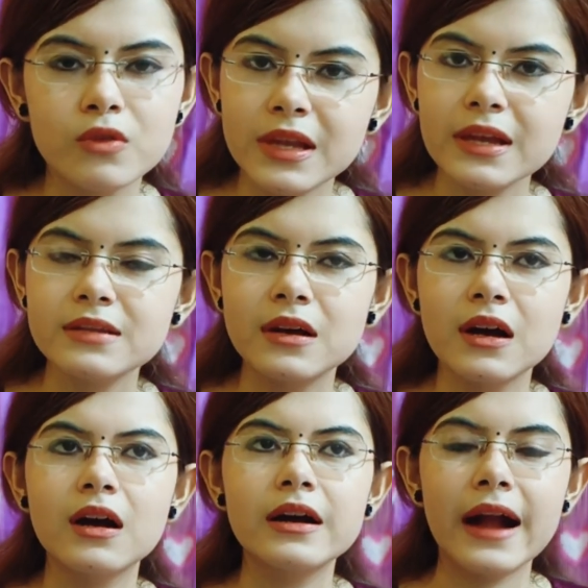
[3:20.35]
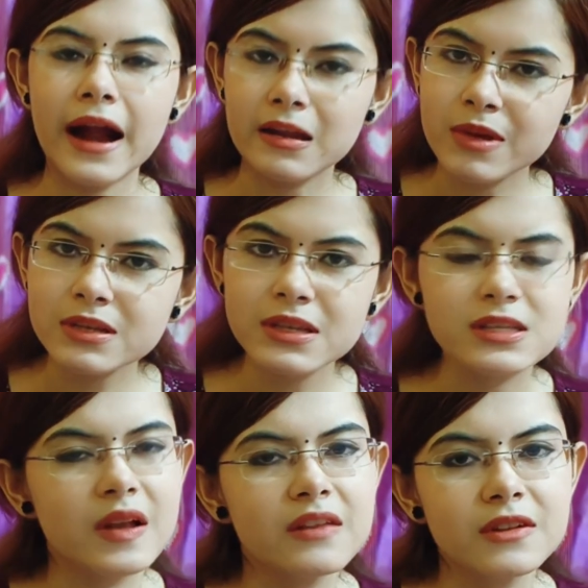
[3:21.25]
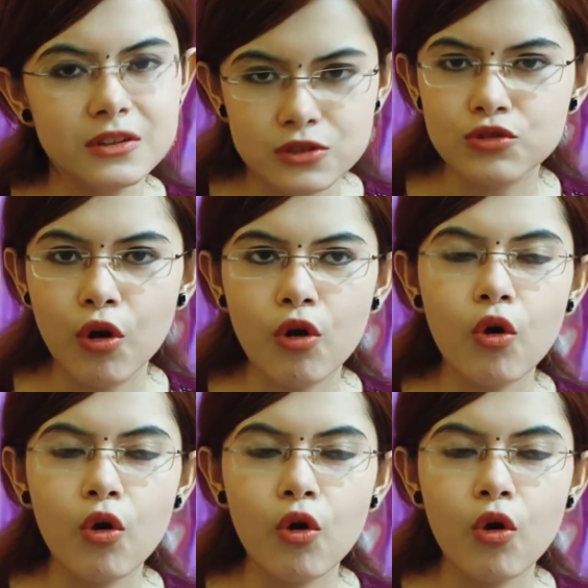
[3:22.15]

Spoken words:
there the academics is very, very strong.